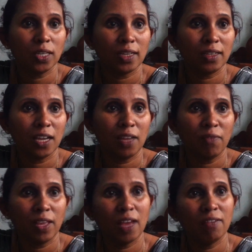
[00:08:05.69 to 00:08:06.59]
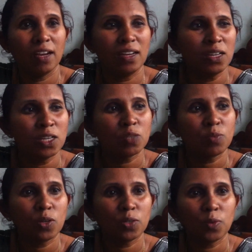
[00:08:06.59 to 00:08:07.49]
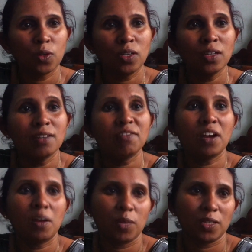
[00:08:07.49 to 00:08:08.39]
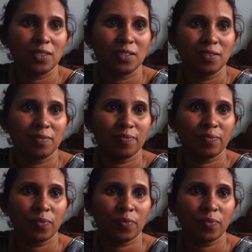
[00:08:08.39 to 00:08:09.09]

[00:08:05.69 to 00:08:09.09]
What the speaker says: On that time we have done small dramas.